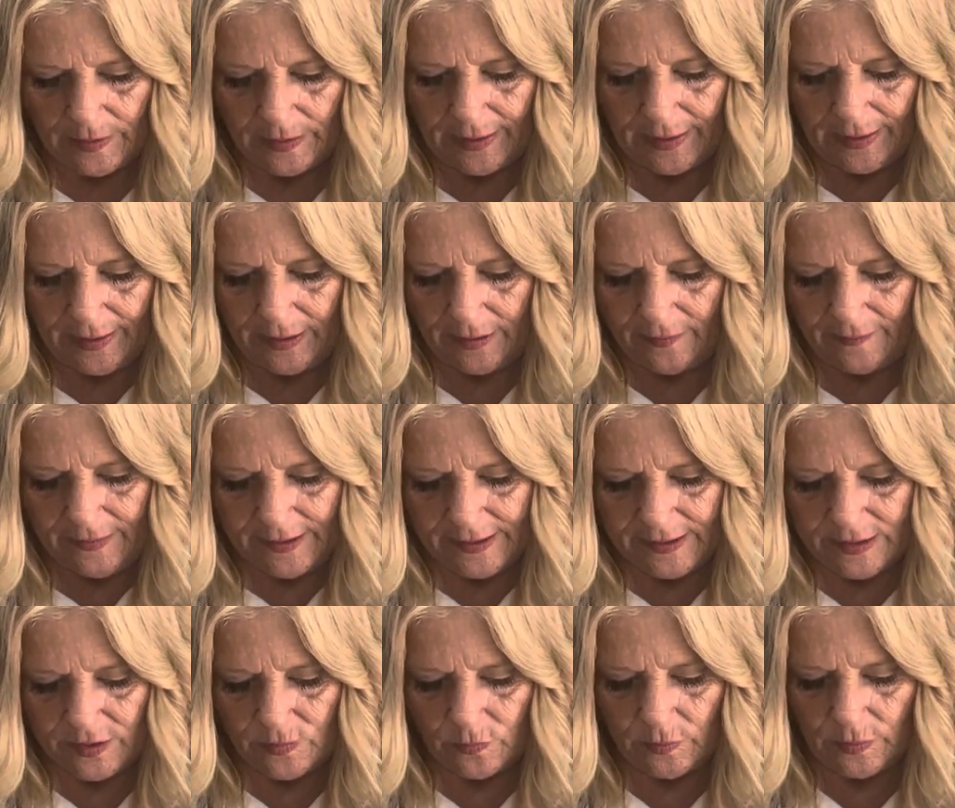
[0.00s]
And
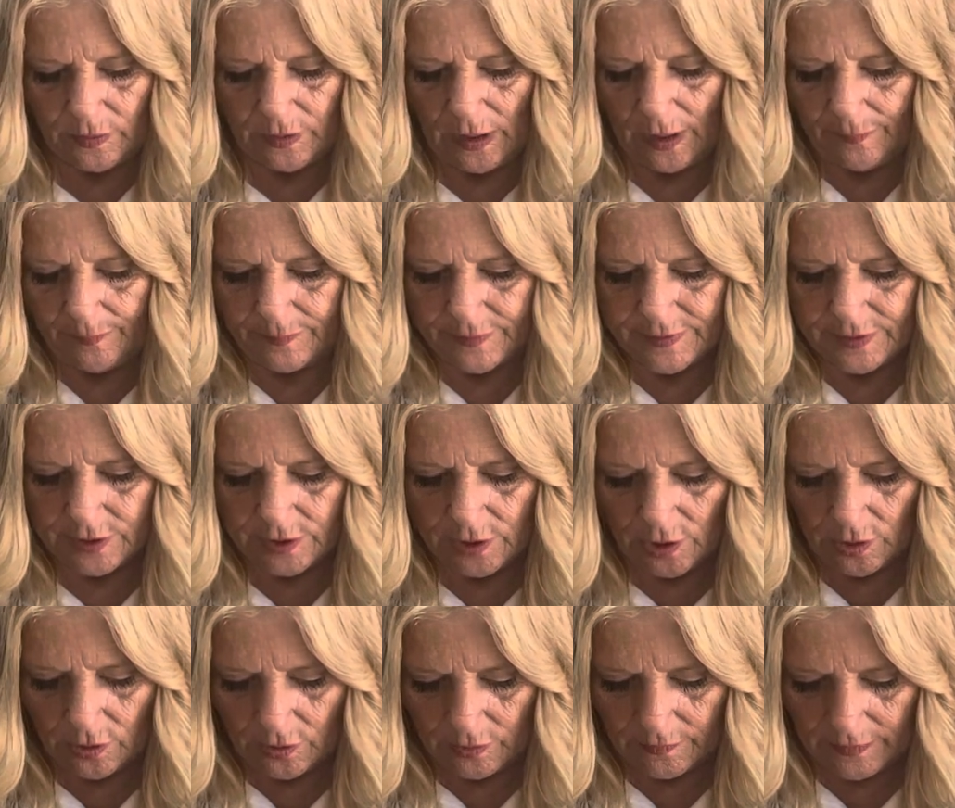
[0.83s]
this one, I'm
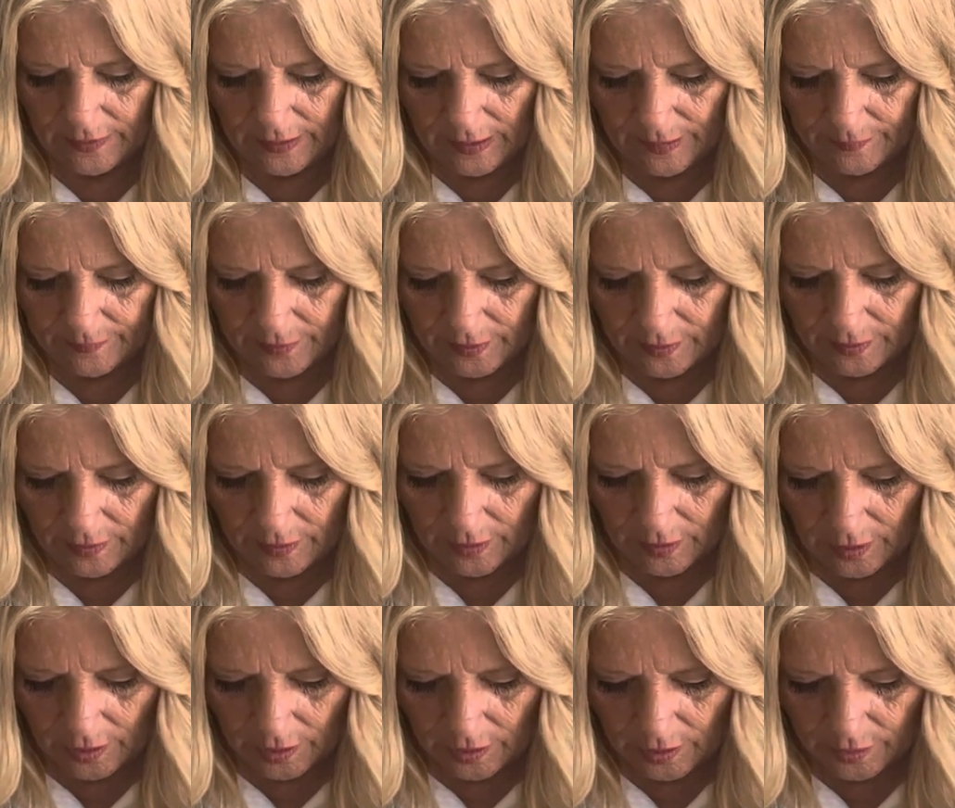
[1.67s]
certain that I'm going to
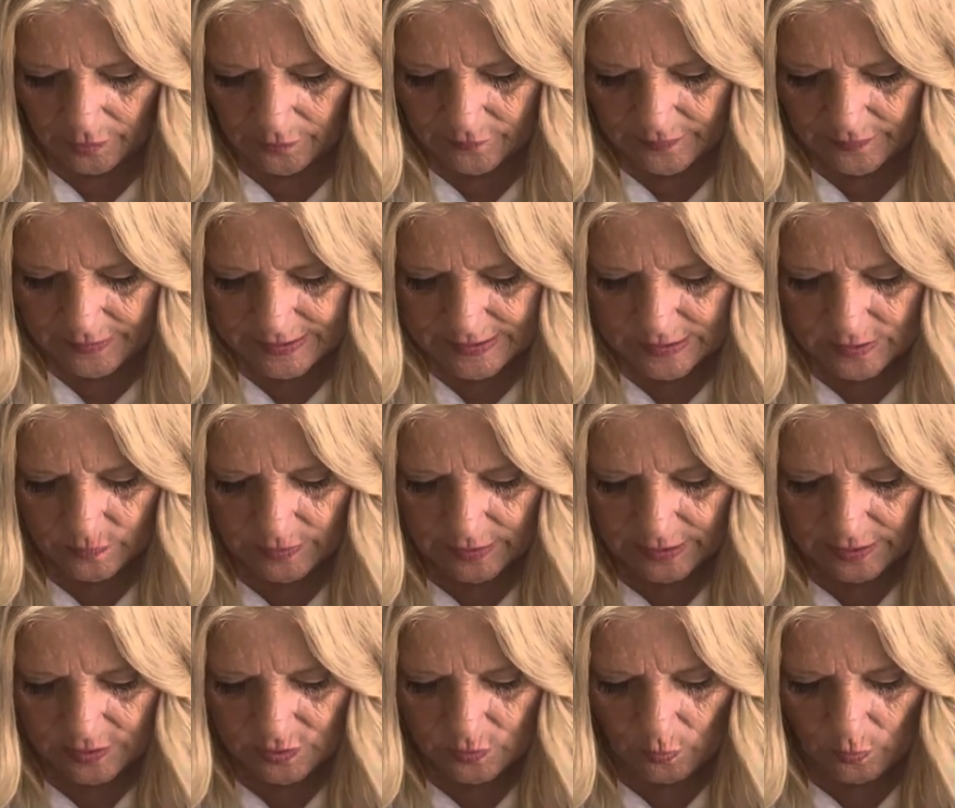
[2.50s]
hot glue this
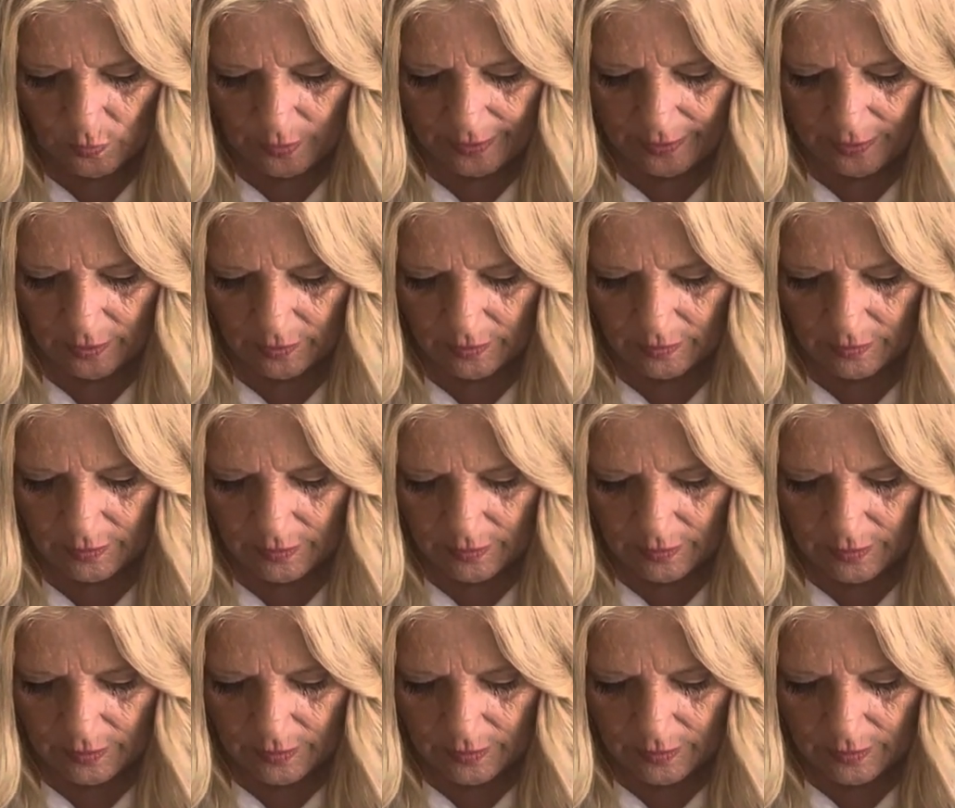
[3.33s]
one as well,